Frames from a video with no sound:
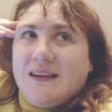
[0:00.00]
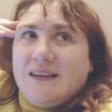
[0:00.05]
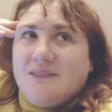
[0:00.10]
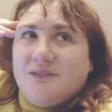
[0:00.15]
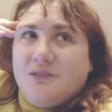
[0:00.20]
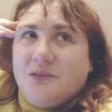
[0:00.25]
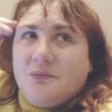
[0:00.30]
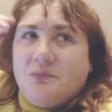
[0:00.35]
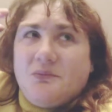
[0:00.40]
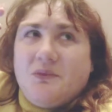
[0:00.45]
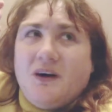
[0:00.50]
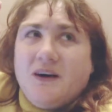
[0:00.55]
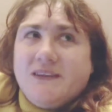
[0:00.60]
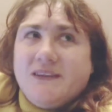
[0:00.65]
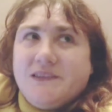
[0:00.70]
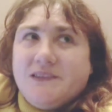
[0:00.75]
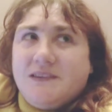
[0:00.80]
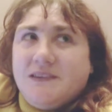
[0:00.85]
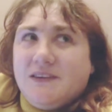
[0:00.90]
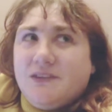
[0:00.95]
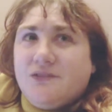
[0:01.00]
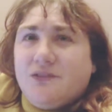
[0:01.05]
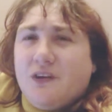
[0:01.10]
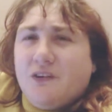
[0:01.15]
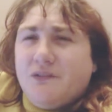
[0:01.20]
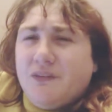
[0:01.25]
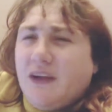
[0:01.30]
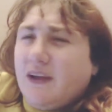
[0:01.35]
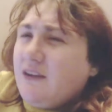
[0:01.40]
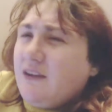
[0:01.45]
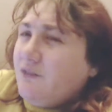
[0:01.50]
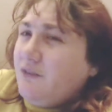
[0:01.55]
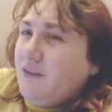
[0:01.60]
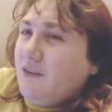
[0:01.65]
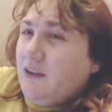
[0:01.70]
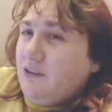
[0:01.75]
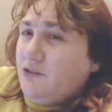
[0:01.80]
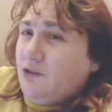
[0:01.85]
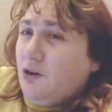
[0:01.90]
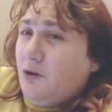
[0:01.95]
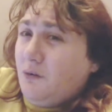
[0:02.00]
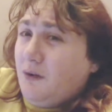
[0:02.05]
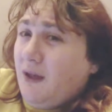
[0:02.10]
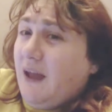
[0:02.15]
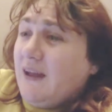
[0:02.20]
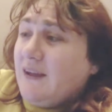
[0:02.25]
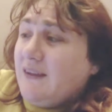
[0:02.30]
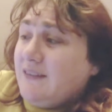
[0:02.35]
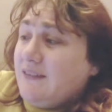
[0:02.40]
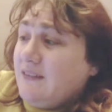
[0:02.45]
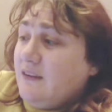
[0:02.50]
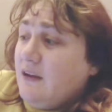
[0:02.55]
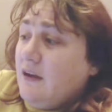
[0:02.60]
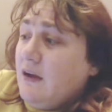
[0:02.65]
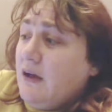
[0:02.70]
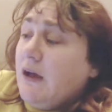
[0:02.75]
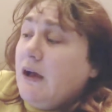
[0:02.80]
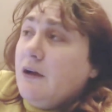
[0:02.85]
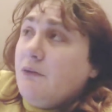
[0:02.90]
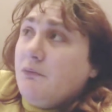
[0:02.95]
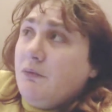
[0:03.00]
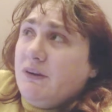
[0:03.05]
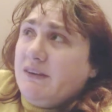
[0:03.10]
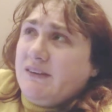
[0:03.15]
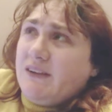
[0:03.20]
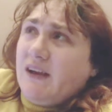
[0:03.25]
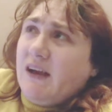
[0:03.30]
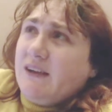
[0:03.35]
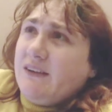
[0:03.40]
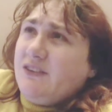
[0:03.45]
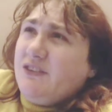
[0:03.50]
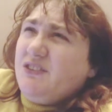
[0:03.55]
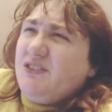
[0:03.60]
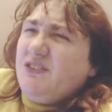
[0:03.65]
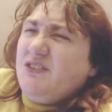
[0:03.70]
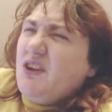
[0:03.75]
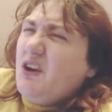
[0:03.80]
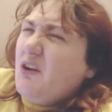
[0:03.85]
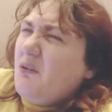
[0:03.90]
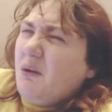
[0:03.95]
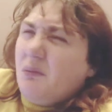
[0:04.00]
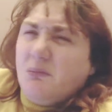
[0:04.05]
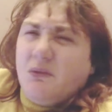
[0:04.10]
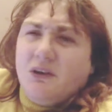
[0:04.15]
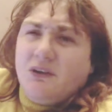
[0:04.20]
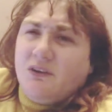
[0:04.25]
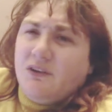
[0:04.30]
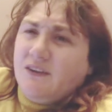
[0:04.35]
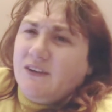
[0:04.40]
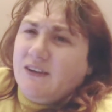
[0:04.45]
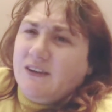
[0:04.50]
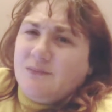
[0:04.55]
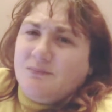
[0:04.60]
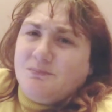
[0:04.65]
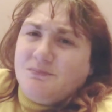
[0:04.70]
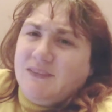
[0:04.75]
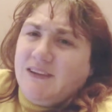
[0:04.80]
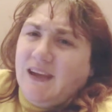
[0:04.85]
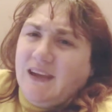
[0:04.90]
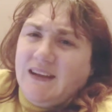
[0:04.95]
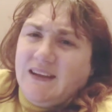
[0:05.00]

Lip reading: audition's for the end of year showcase, which I know I'm not gonna get in.